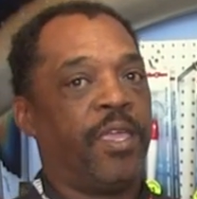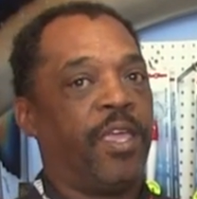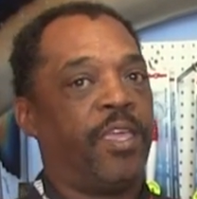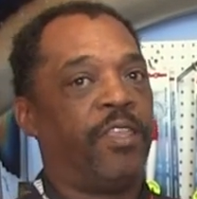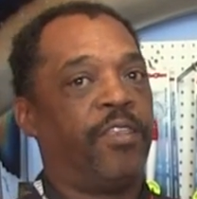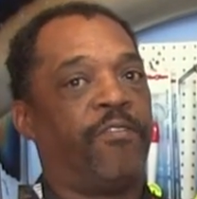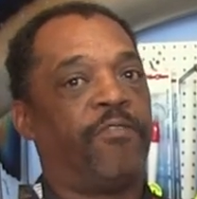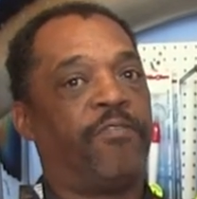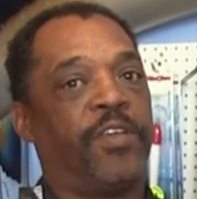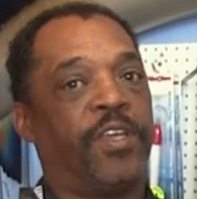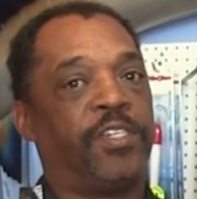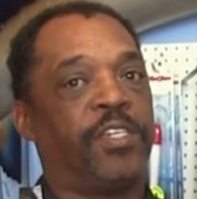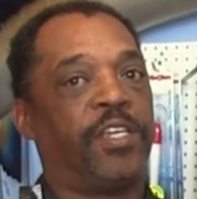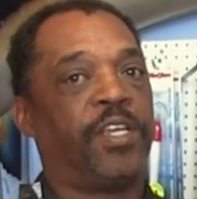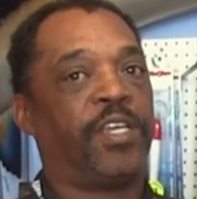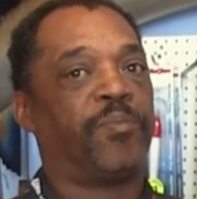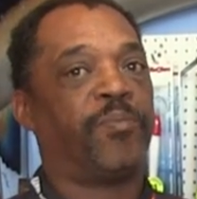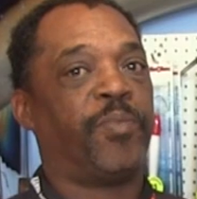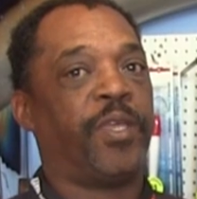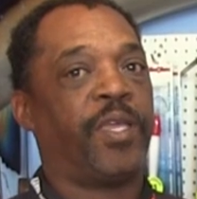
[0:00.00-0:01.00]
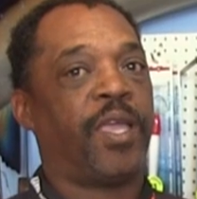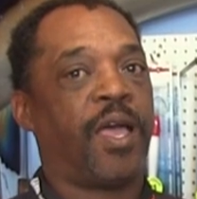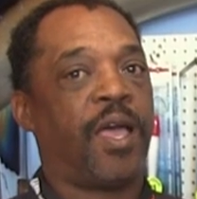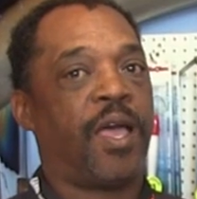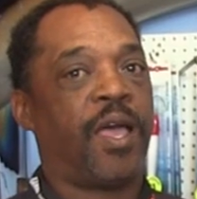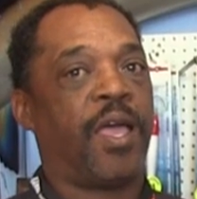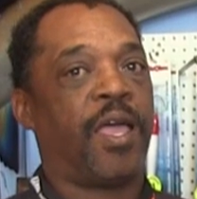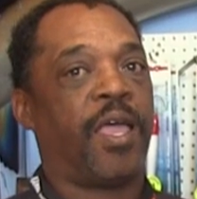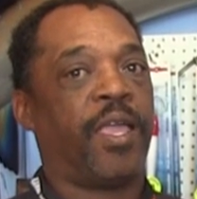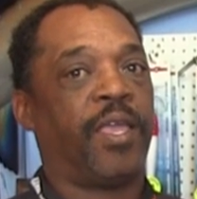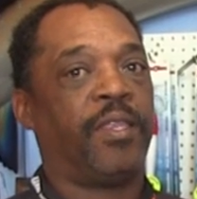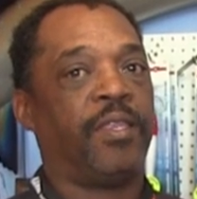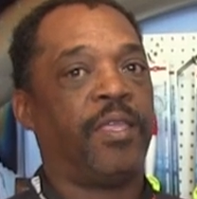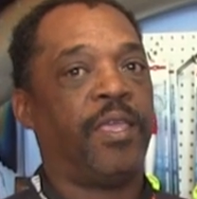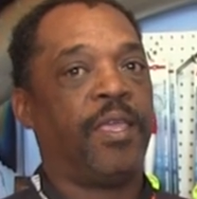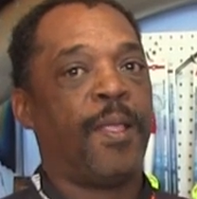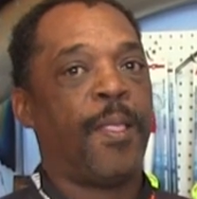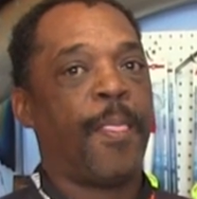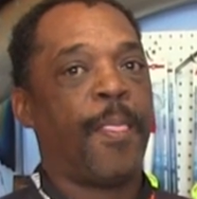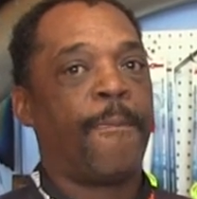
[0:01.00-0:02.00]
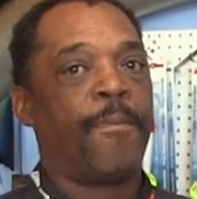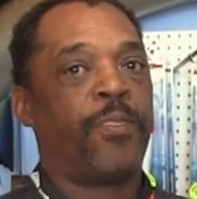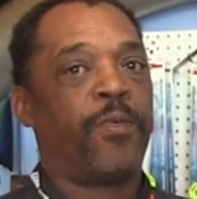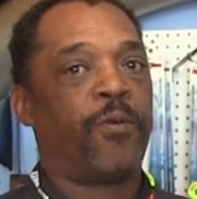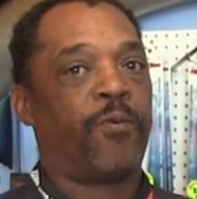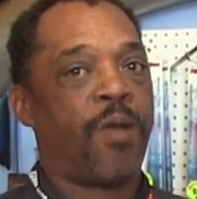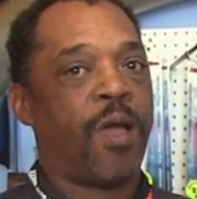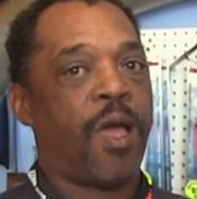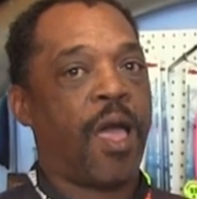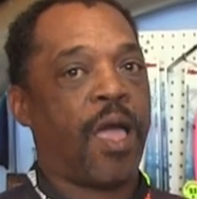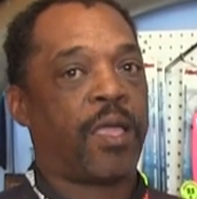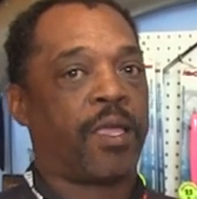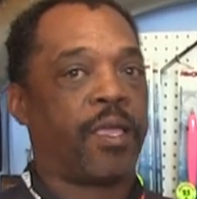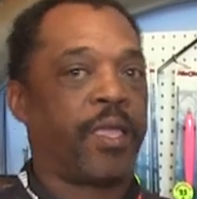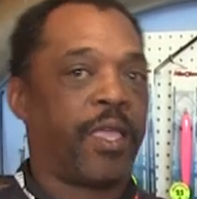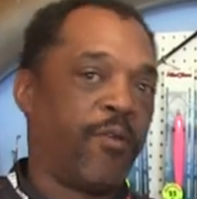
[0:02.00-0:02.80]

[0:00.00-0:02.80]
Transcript: and the fish is behind the rock.